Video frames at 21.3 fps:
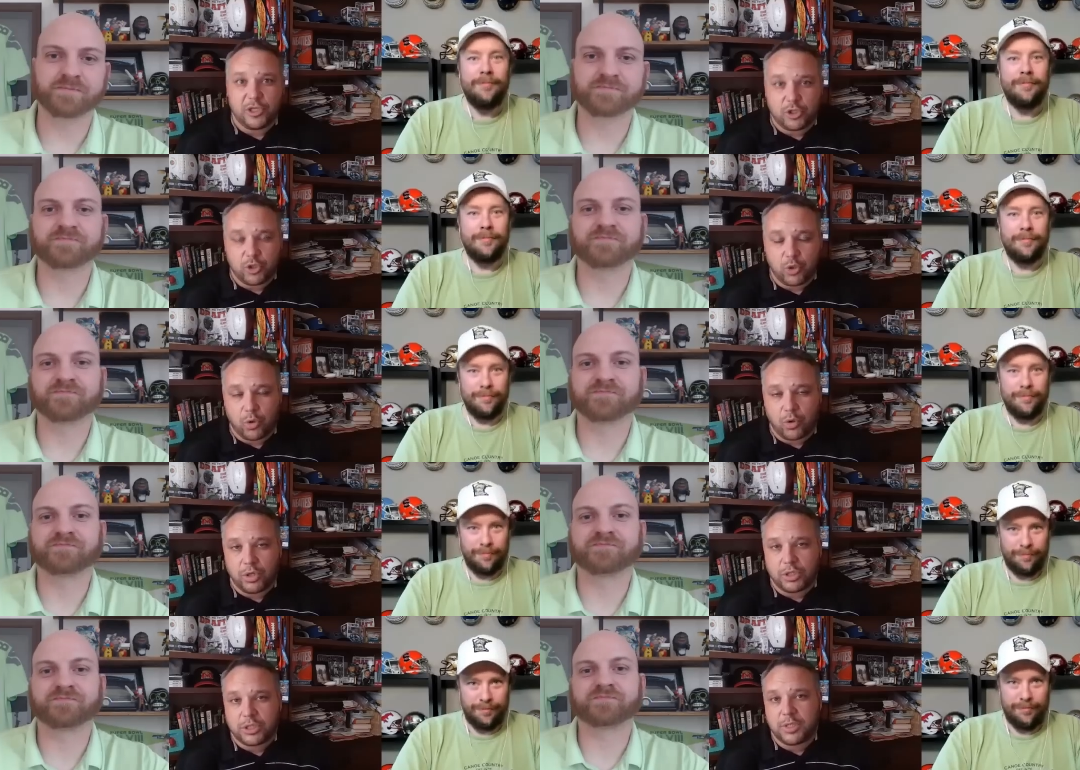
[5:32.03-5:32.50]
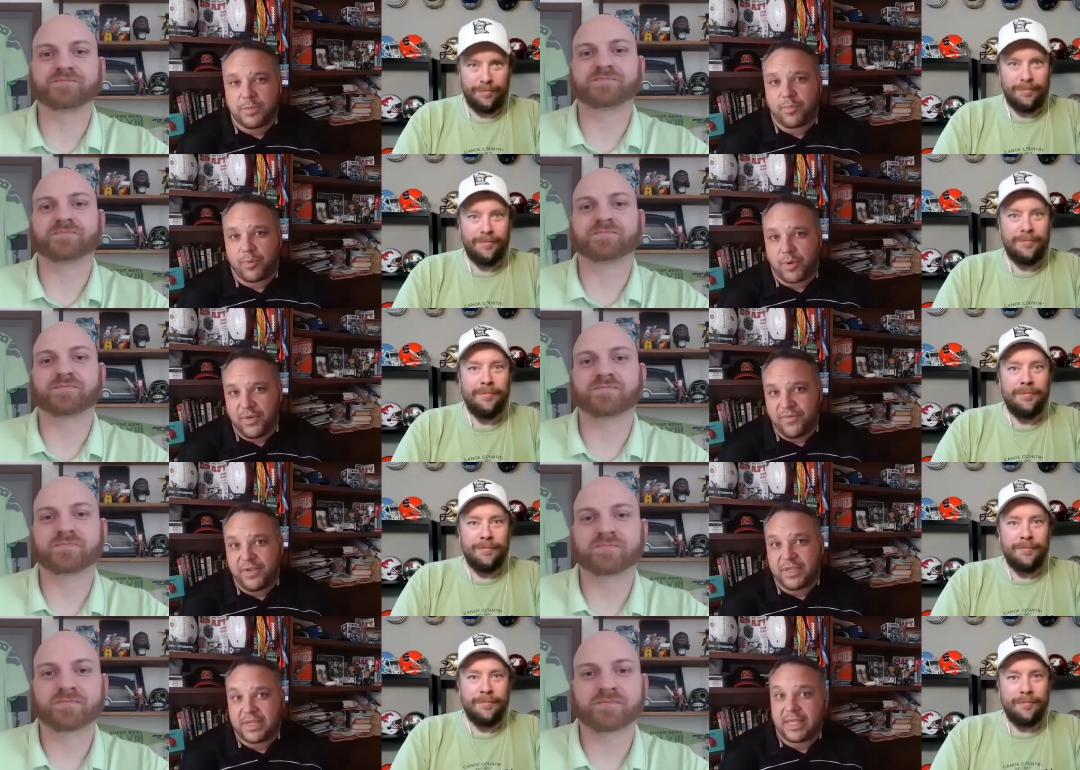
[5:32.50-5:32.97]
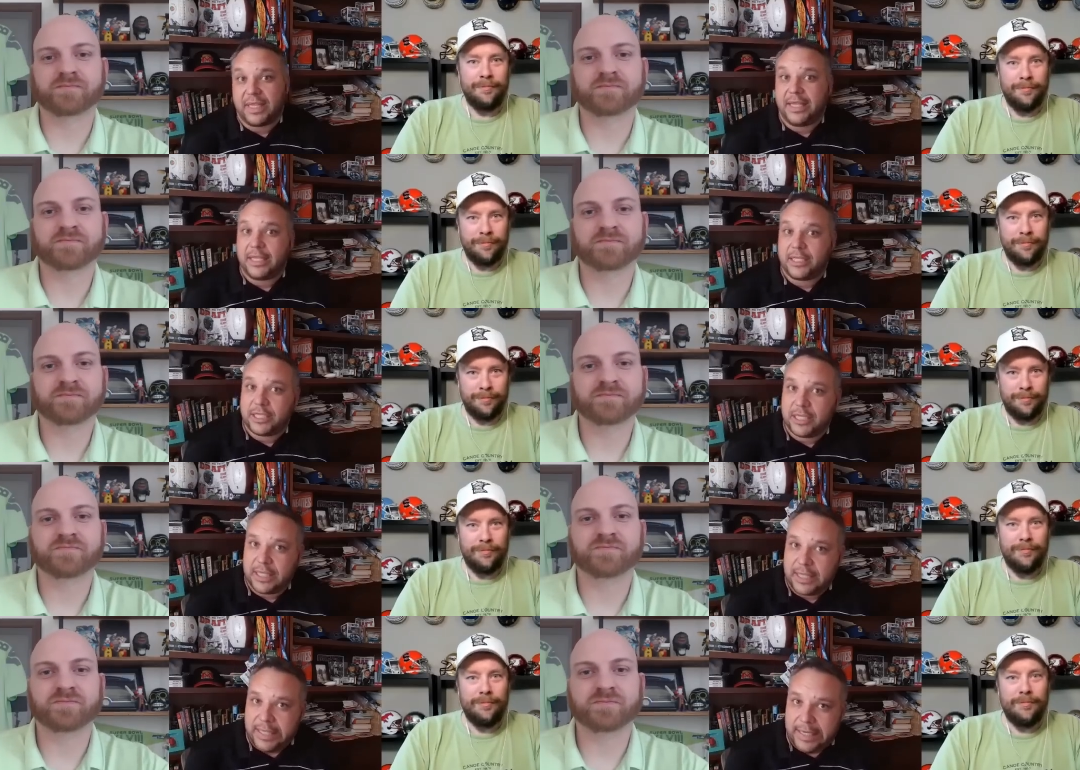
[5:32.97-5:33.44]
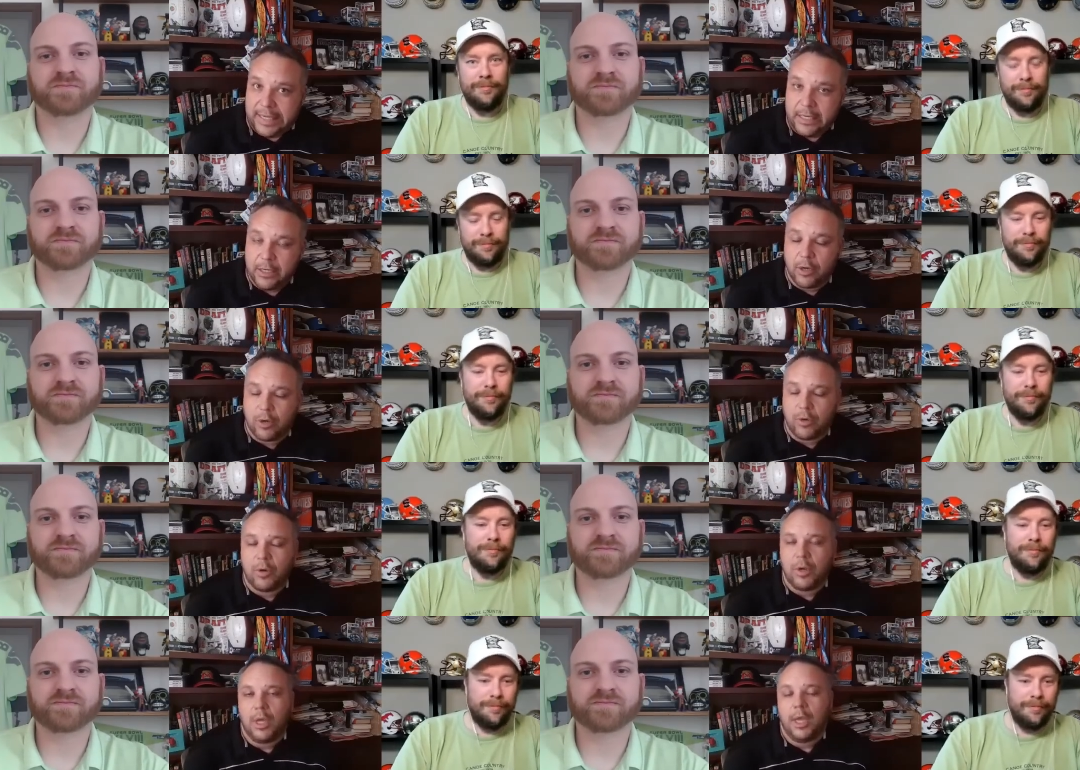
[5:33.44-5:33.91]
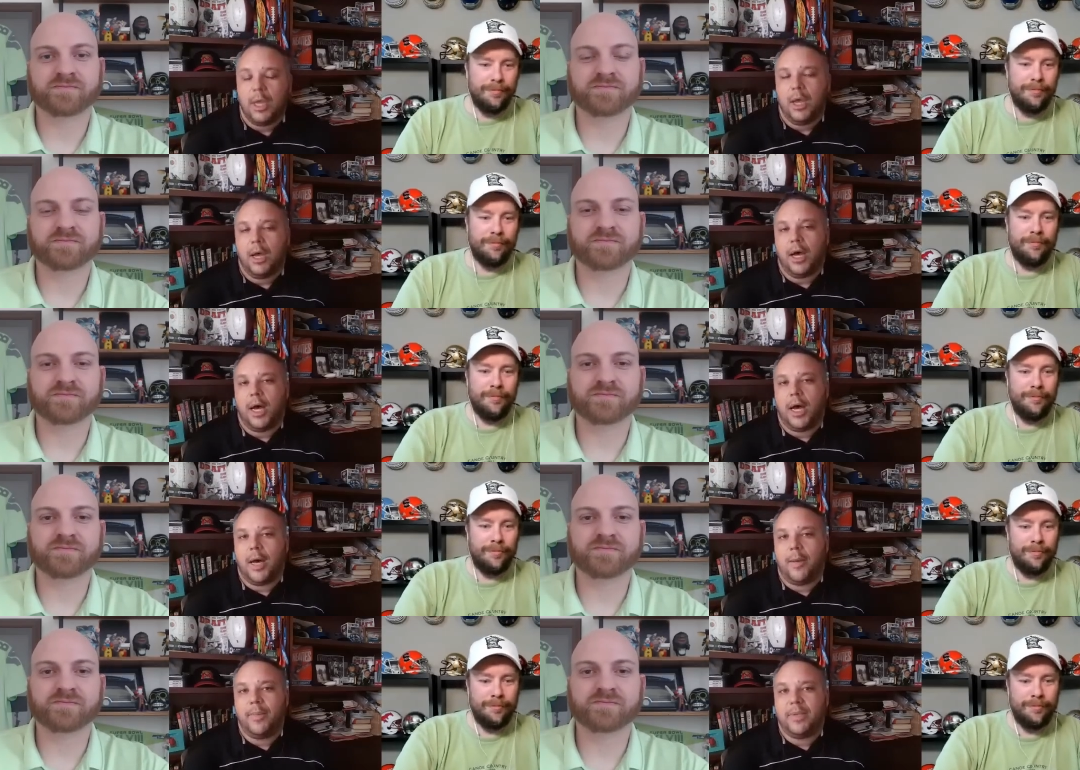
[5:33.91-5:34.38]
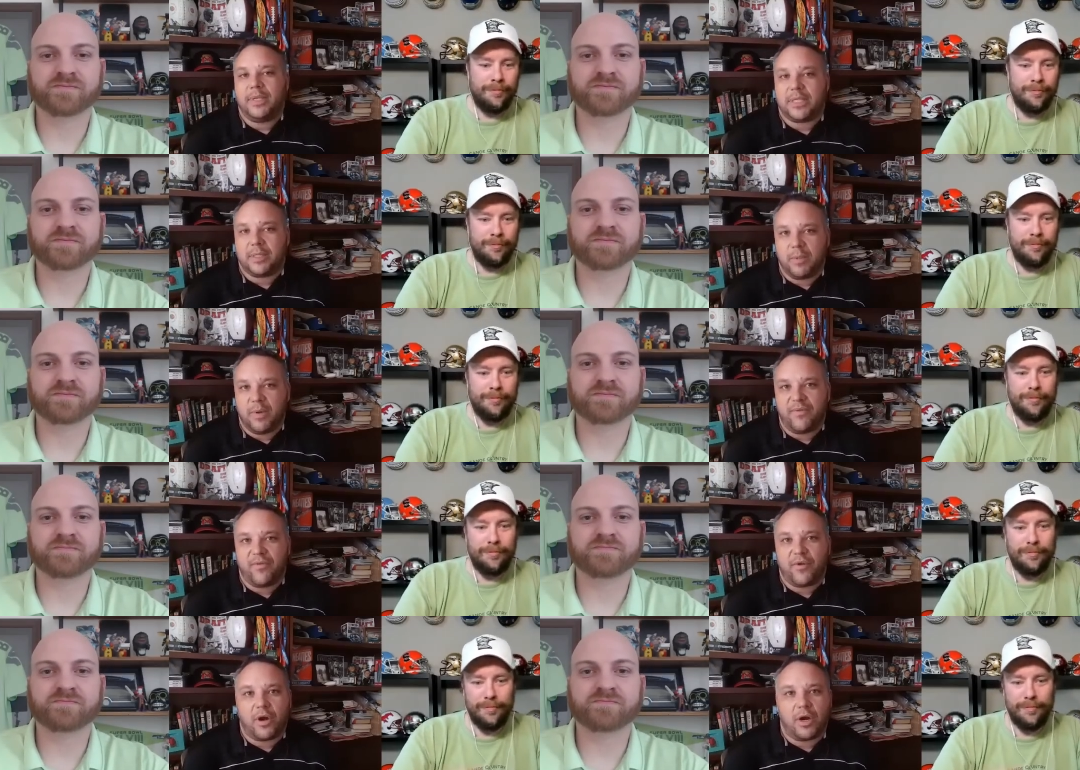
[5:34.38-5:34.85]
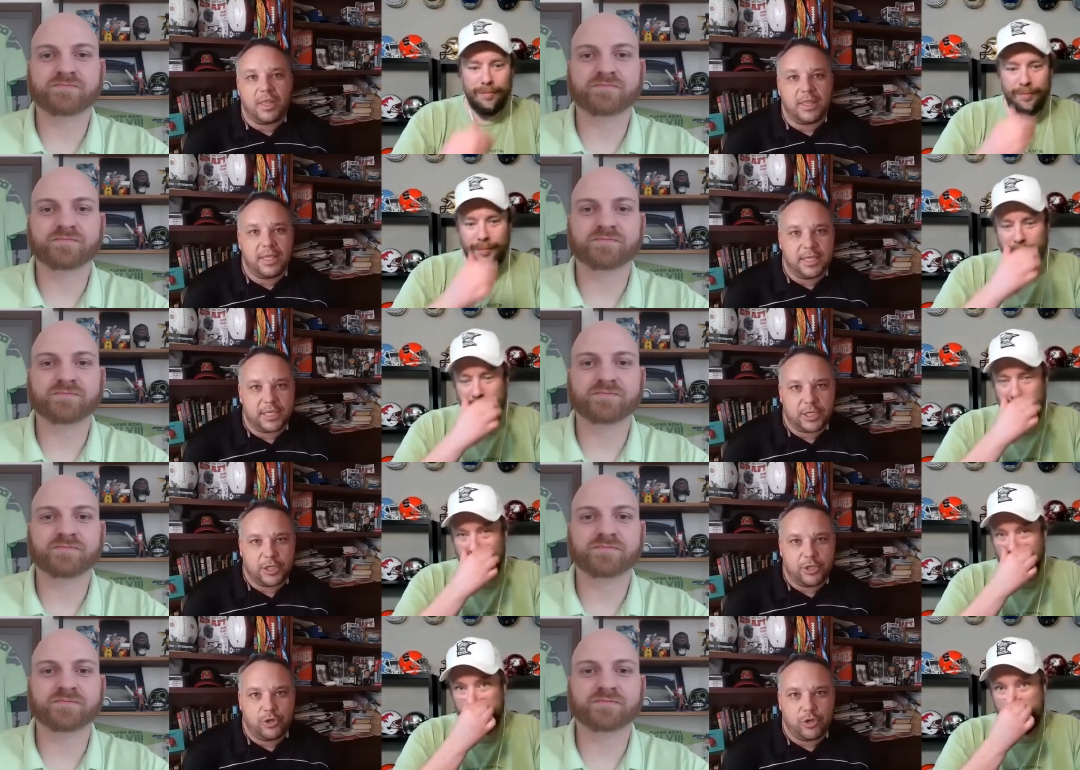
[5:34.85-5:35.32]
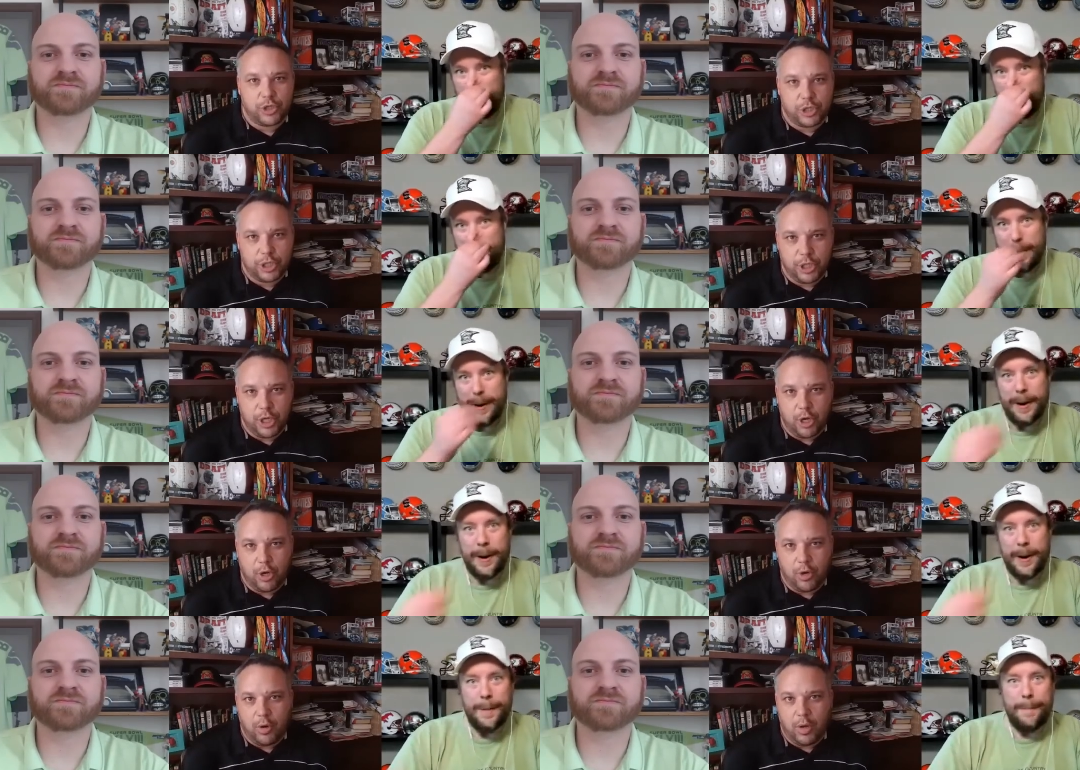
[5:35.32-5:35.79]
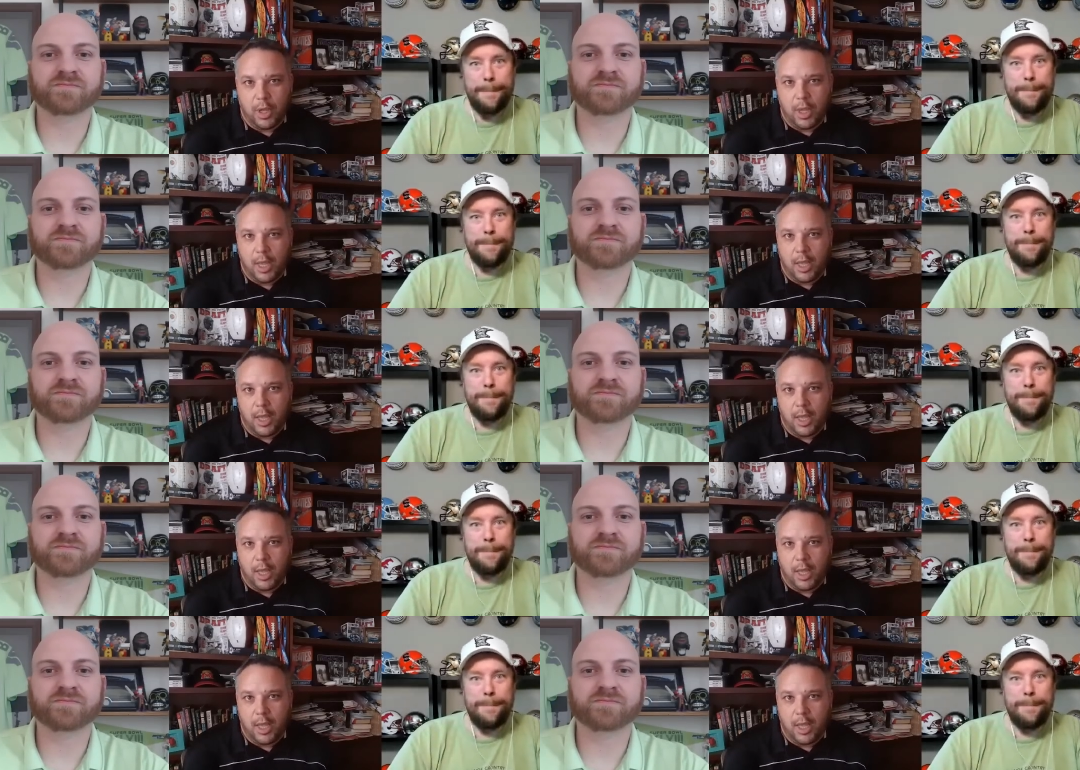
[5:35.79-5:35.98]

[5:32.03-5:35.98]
Speaker 1: at Georgia, previously at Toledo, um, as some of our listeners know.